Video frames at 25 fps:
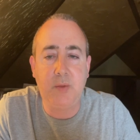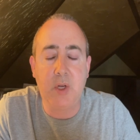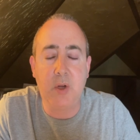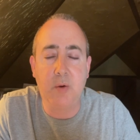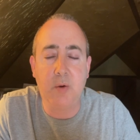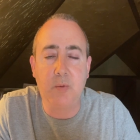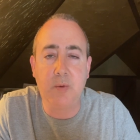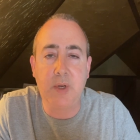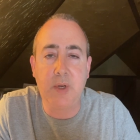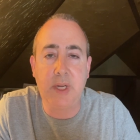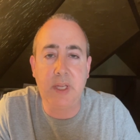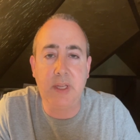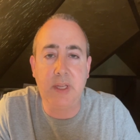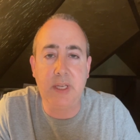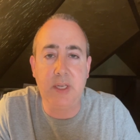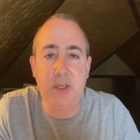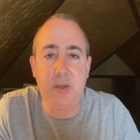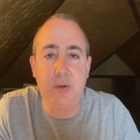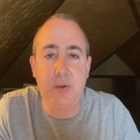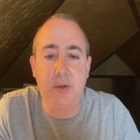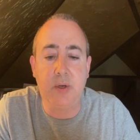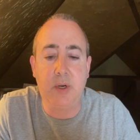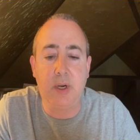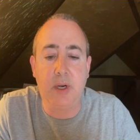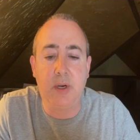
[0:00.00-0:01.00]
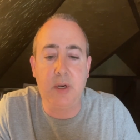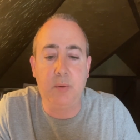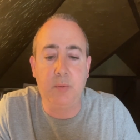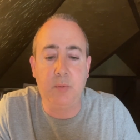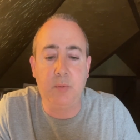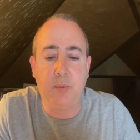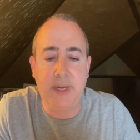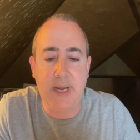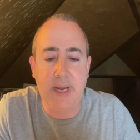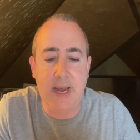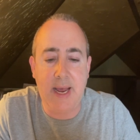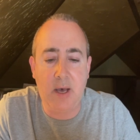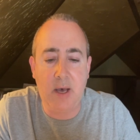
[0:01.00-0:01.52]
Really do a
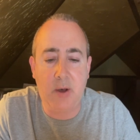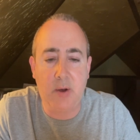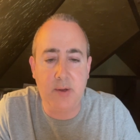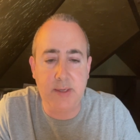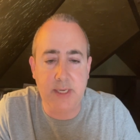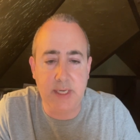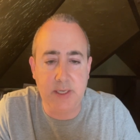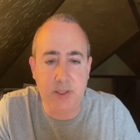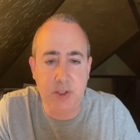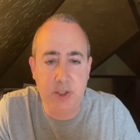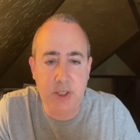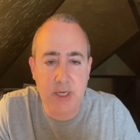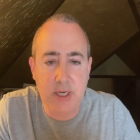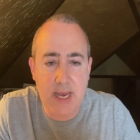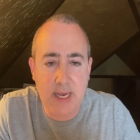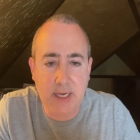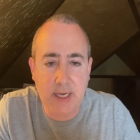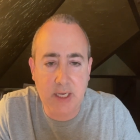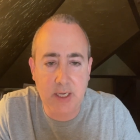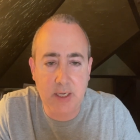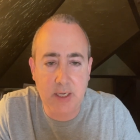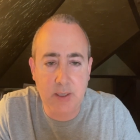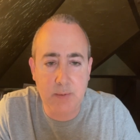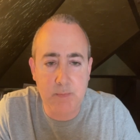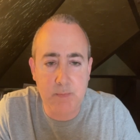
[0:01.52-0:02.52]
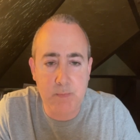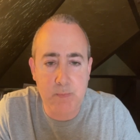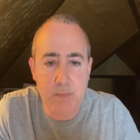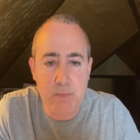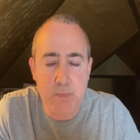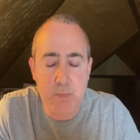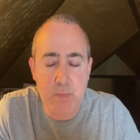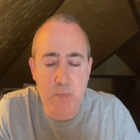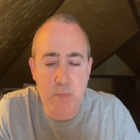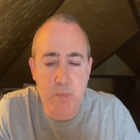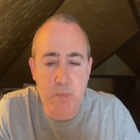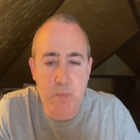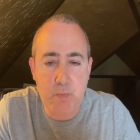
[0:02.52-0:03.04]
reality check,
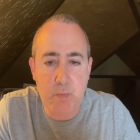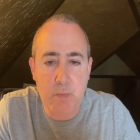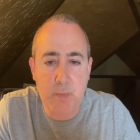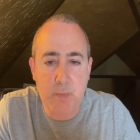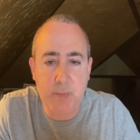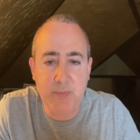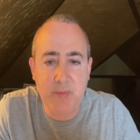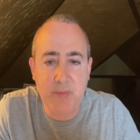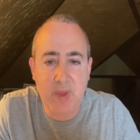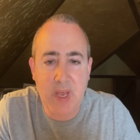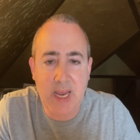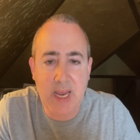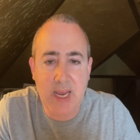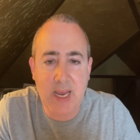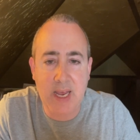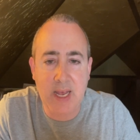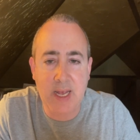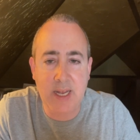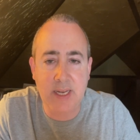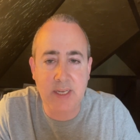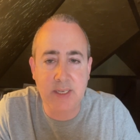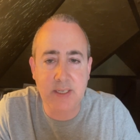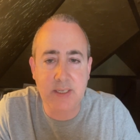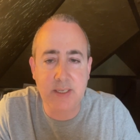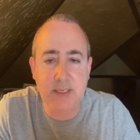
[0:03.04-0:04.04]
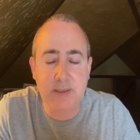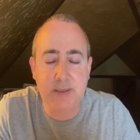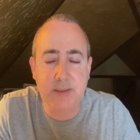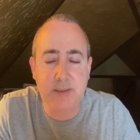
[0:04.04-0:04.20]
and